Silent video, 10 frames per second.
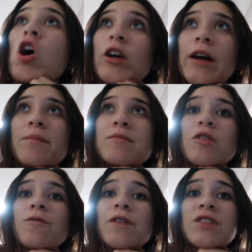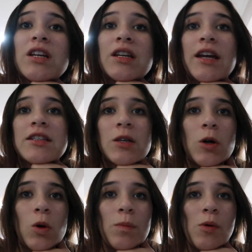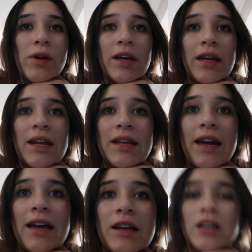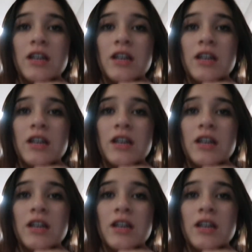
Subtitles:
Okay, so 15 days, so a week and a day.